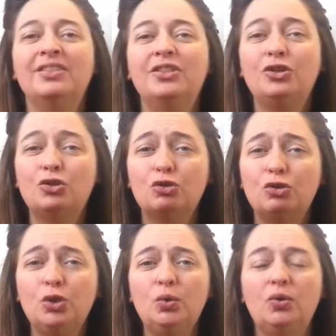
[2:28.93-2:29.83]
The
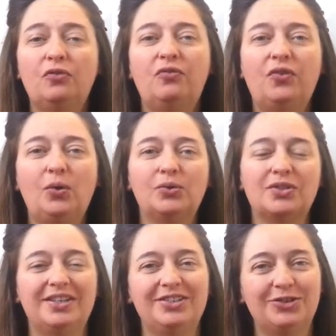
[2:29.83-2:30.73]
true,
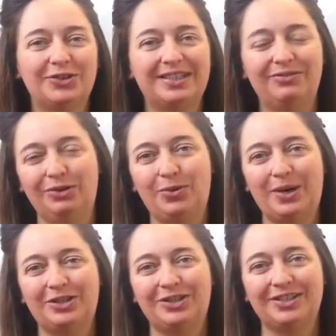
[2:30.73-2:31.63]
false, not given
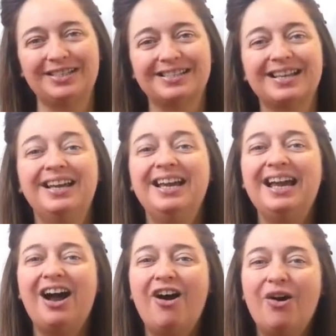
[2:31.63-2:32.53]
questions
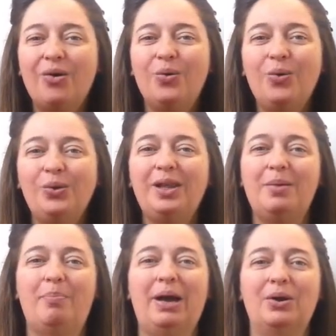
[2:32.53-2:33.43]
are all
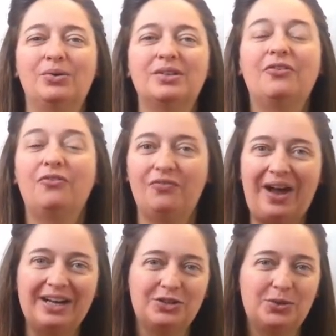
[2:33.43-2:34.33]
about
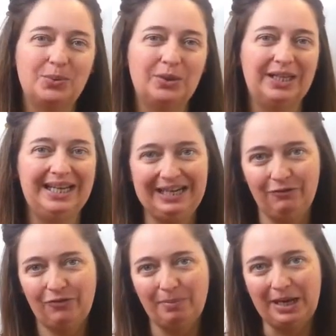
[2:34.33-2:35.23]
factual
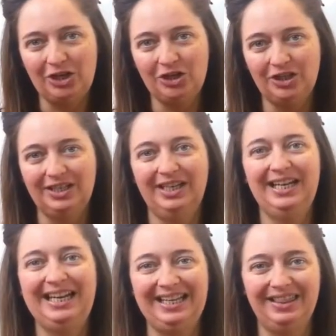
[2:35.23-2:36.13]
information
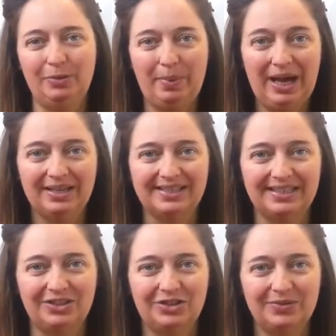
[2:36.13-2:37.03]
in the
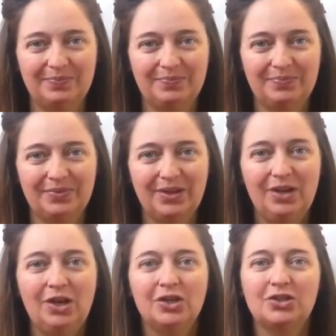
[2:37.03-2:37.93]
passage.
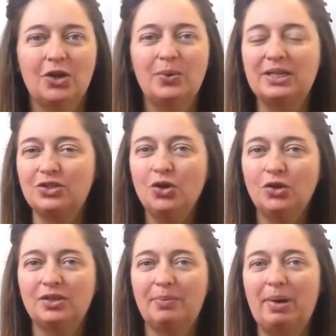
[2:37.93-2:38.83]
So it's
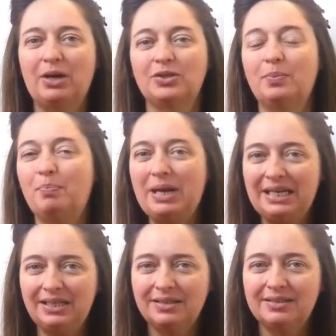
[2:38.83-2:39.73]
not about
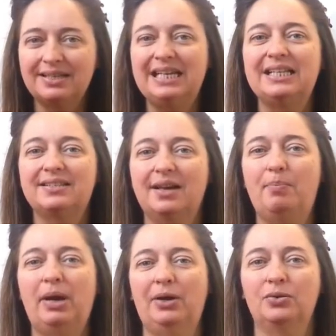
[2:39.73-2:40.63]
opinions, it's
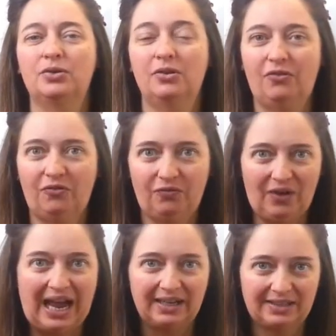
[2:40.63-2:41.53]
about
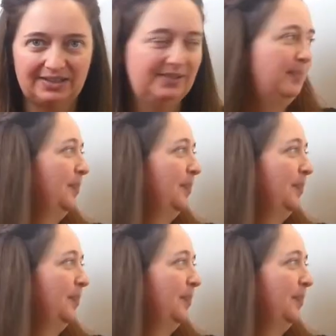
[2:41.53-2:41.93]
fact.